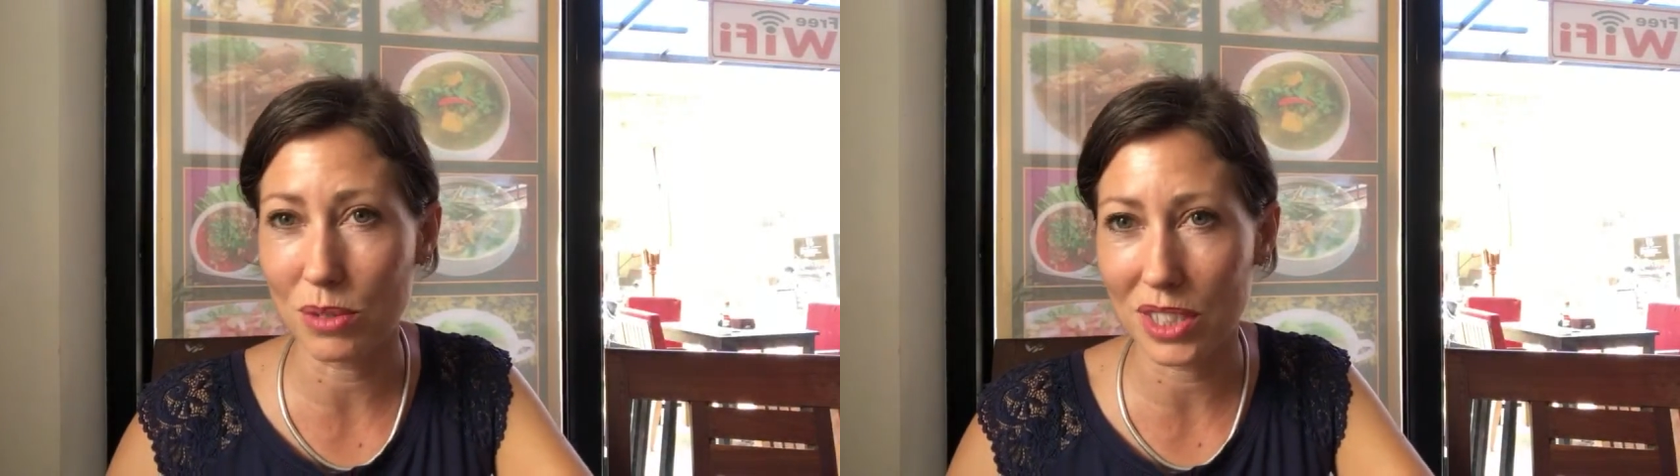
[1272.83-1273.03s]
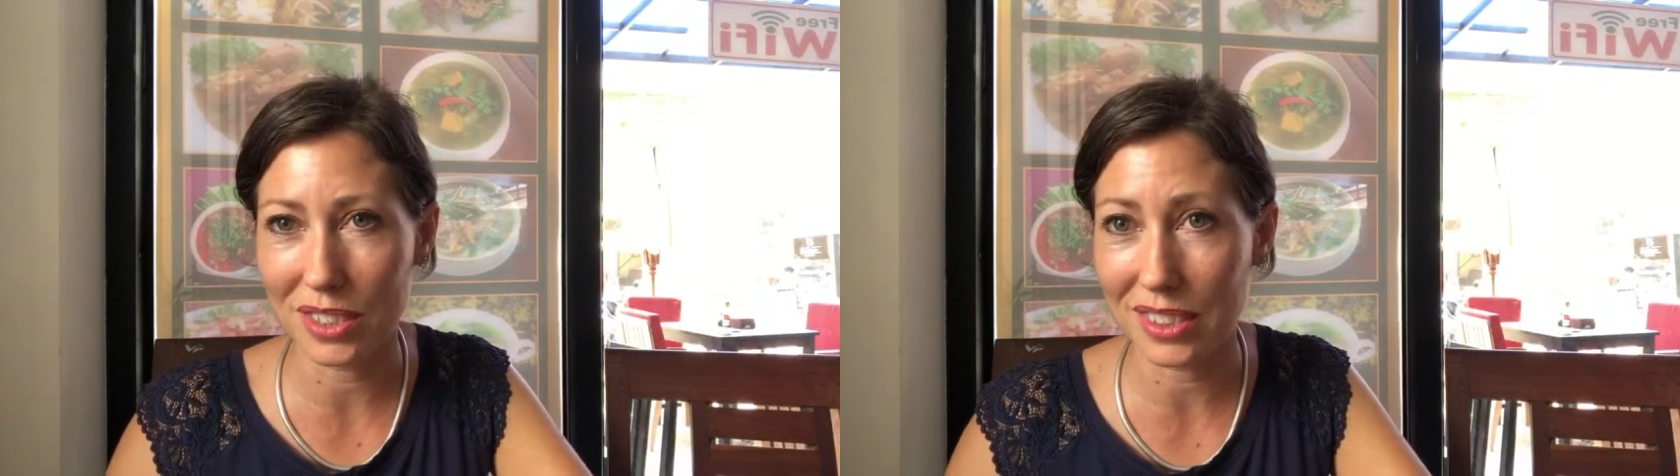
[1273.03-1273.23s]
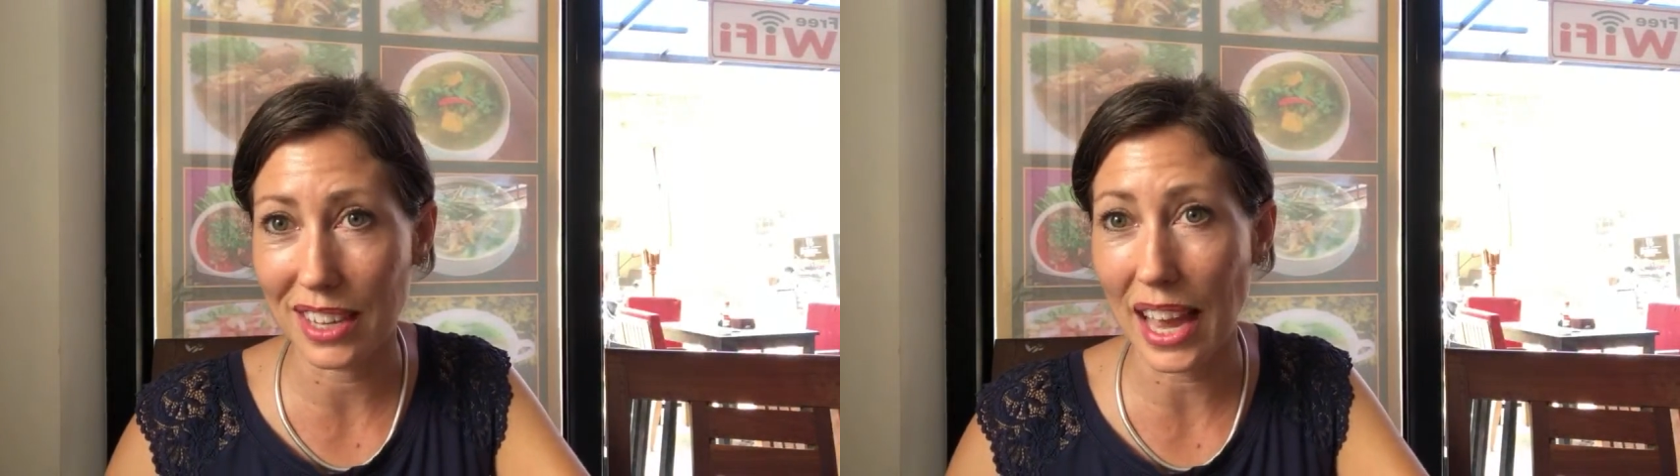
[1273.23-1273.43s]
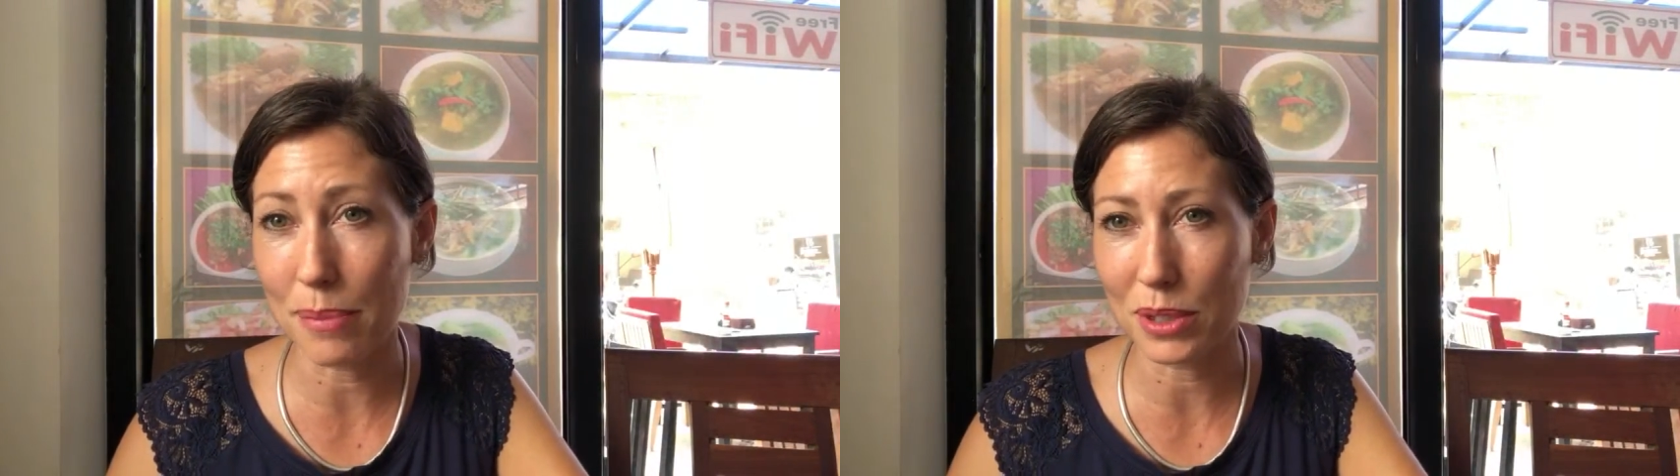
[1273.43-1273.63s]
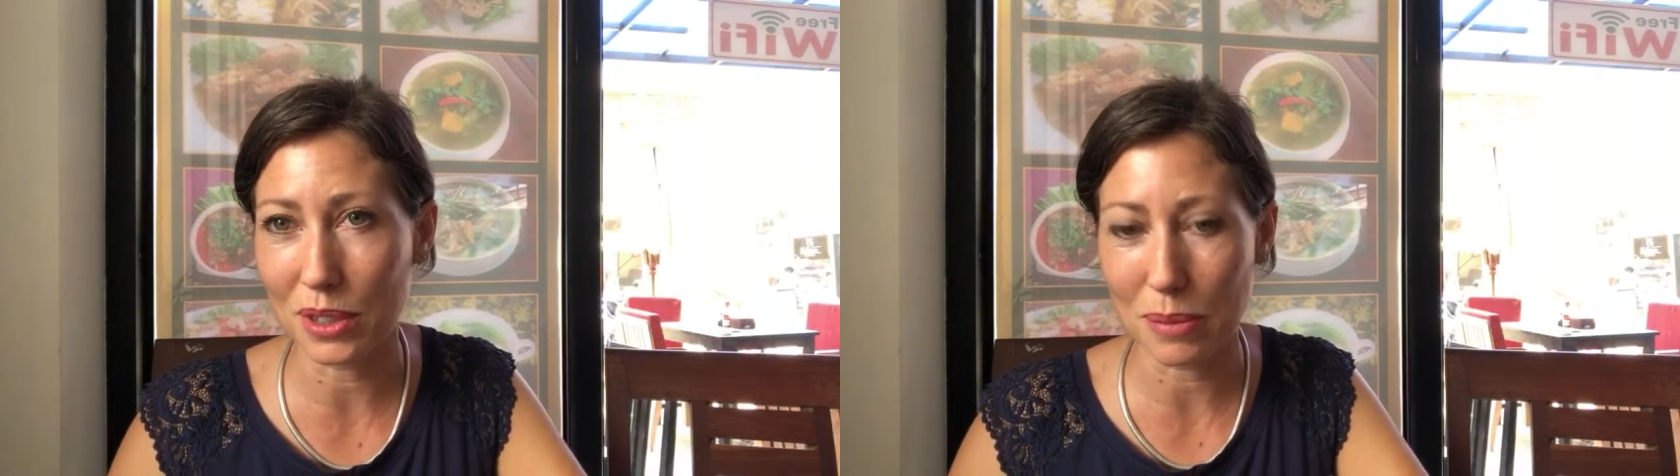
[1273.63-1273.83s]
which is
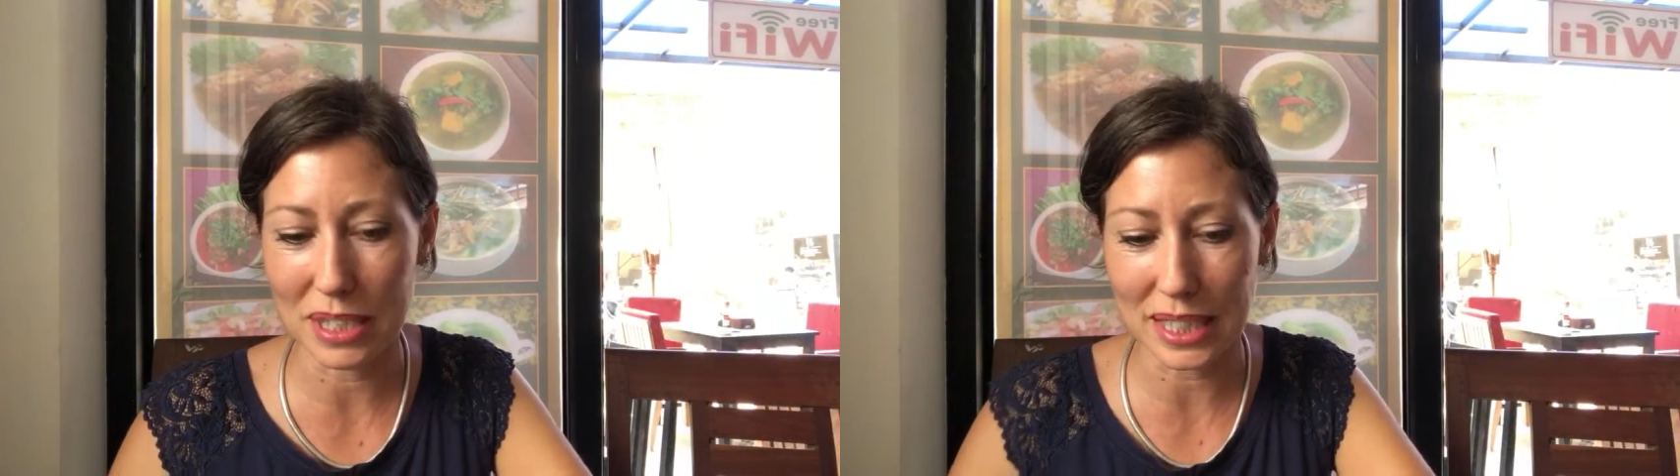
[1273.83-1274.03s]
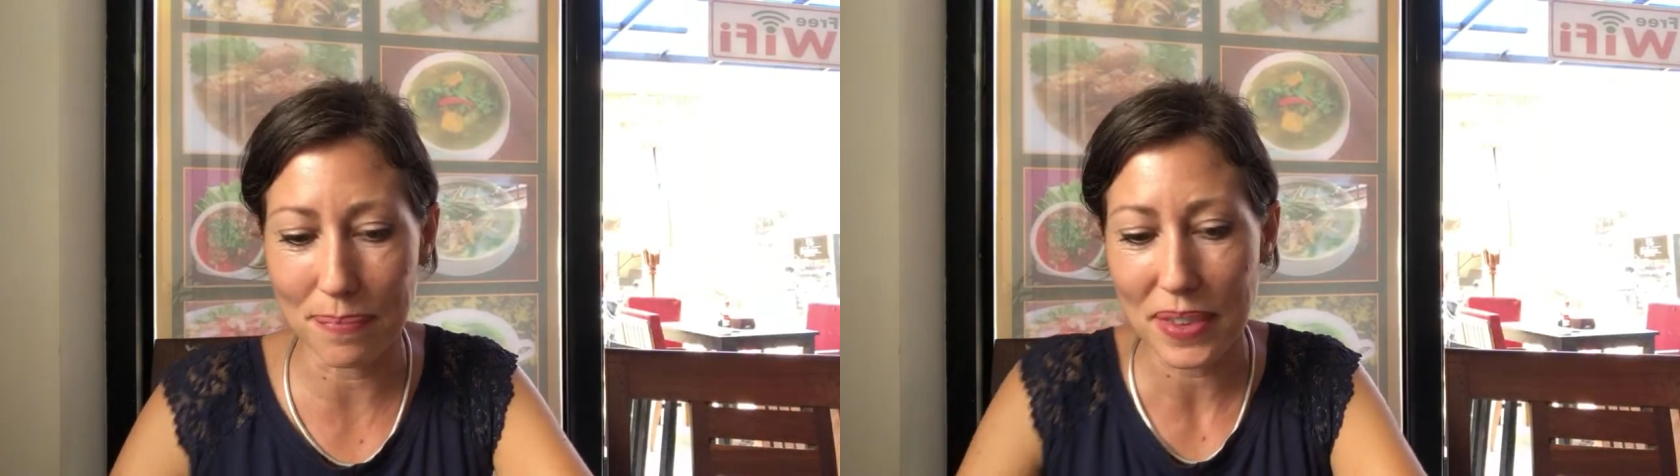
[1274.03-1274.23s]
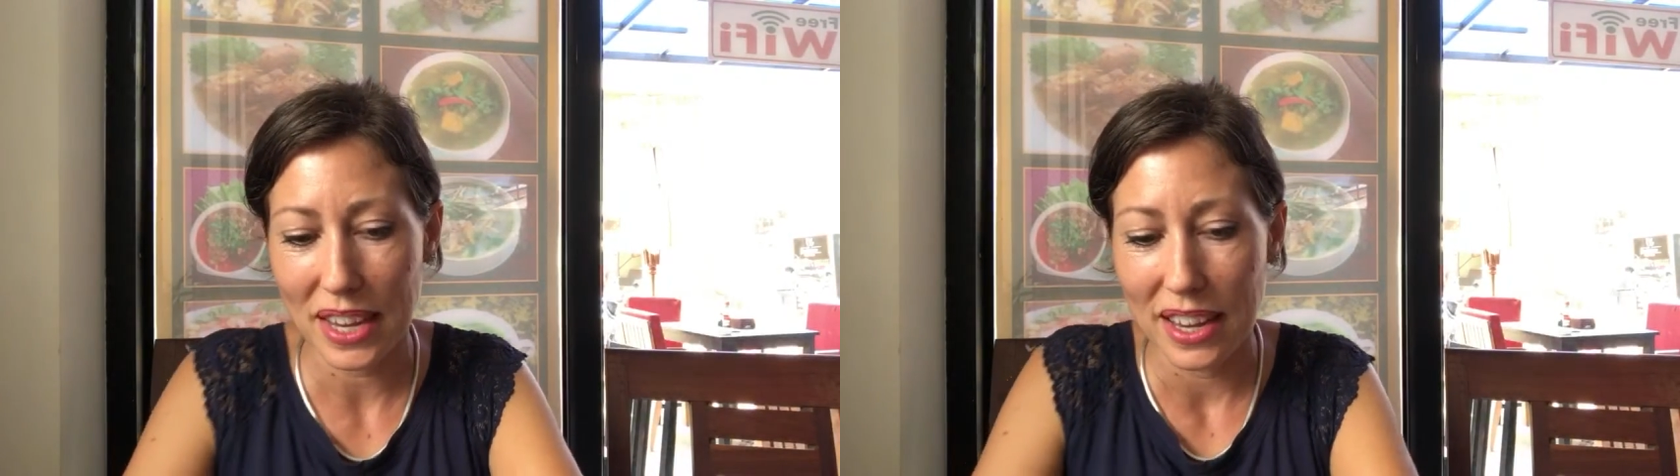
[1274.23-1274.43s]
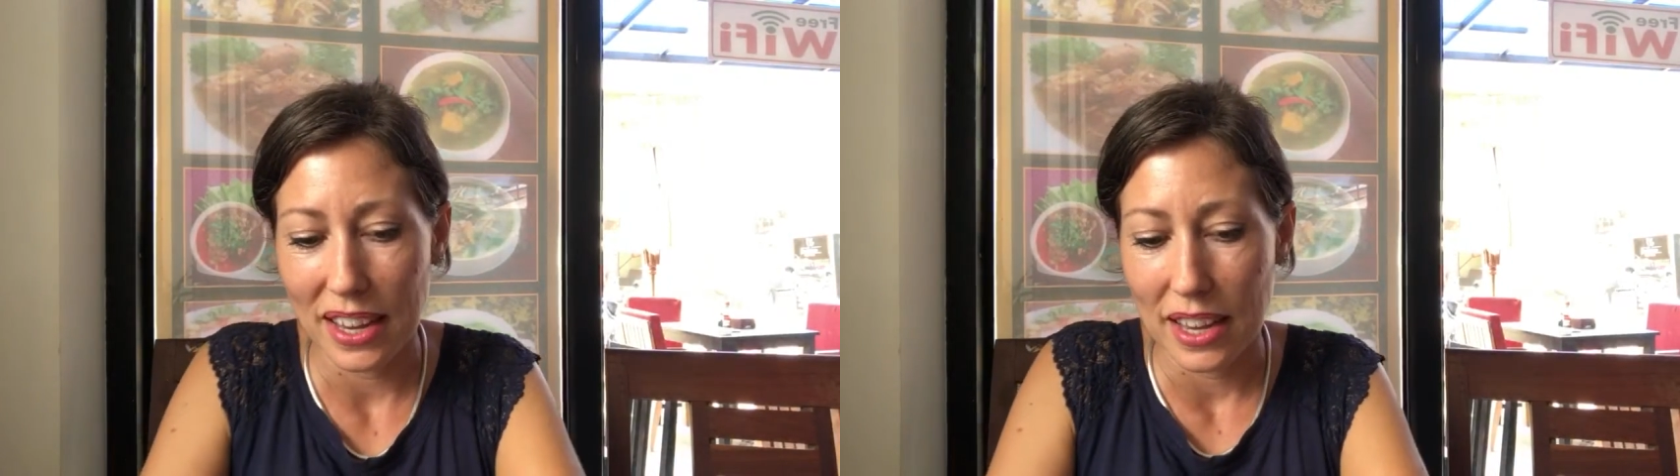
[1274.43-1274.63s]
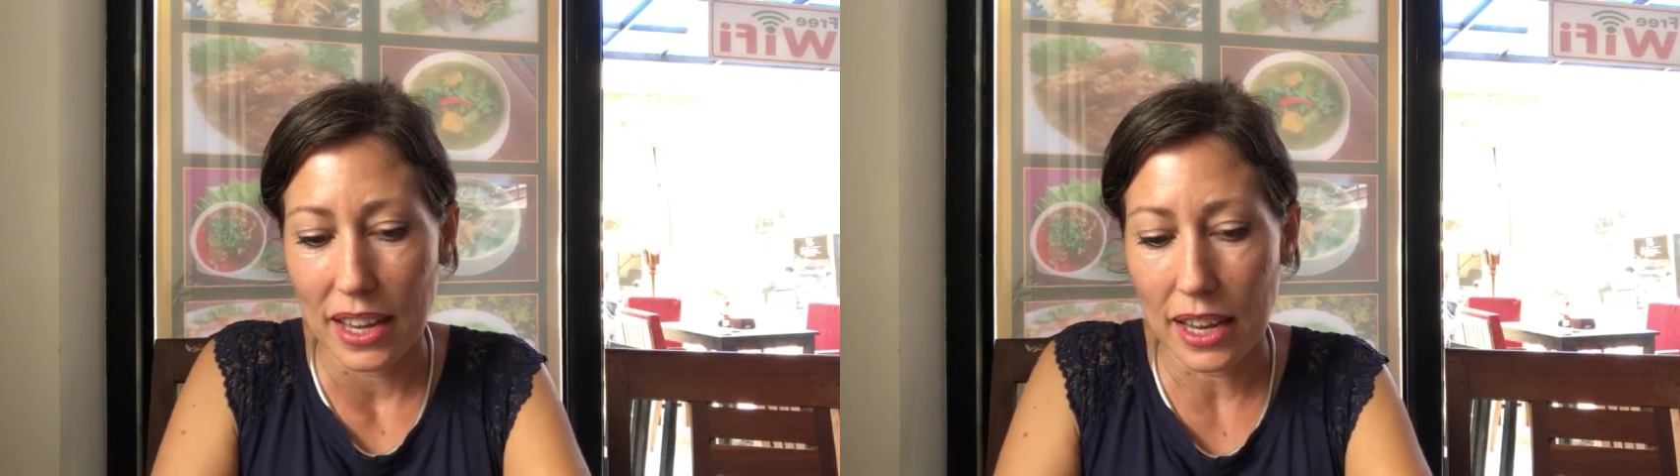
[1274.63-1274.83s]
absolutely amazing.
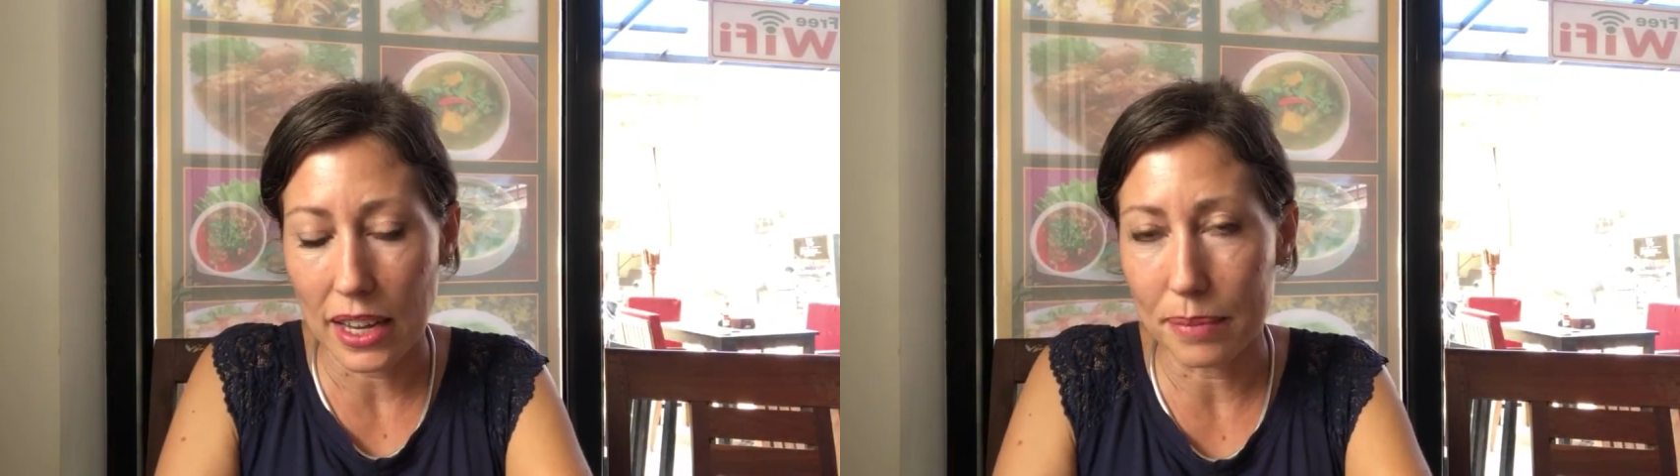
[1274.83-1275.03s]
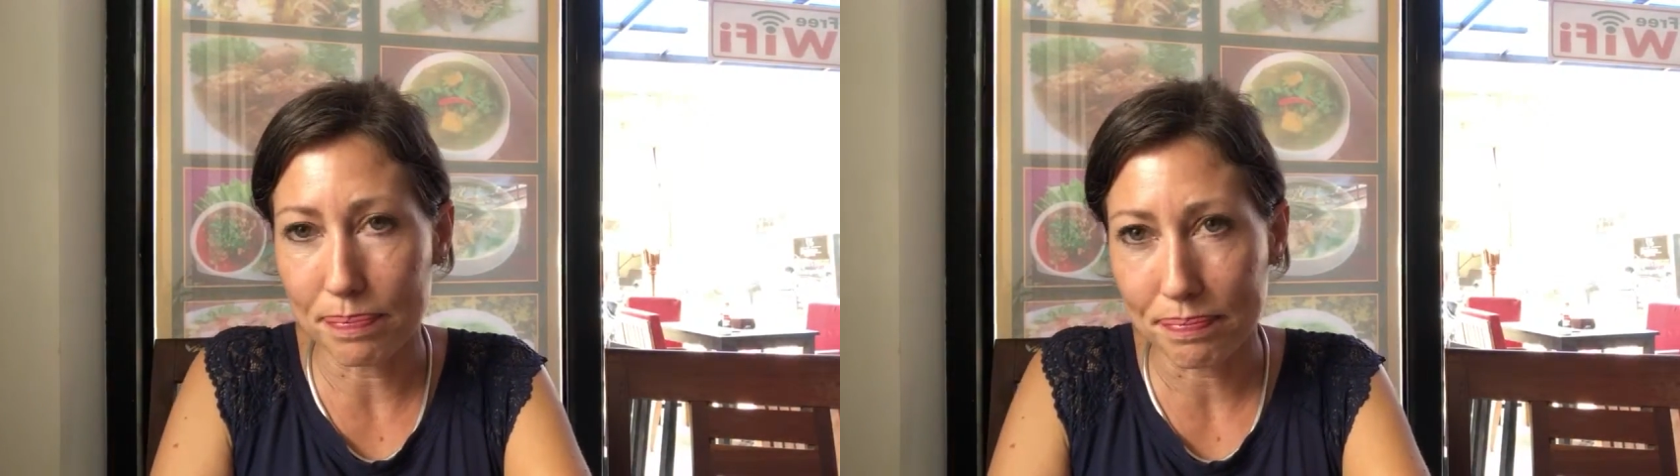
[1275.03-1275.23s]
I